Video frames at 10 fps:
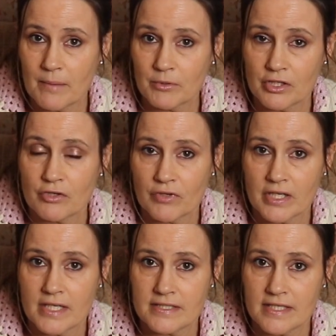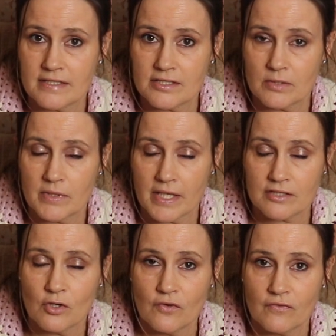I'm going to create it into something
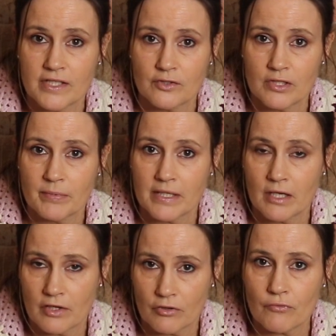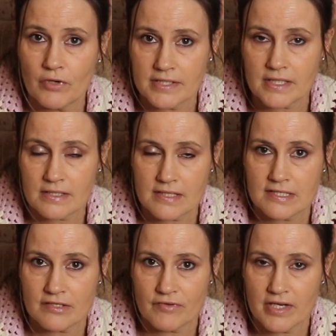that's hopefully going to be a great
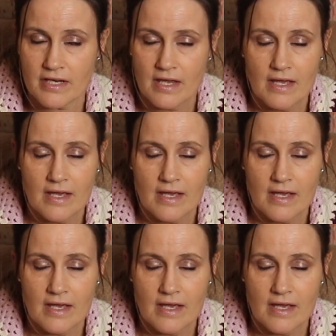accessory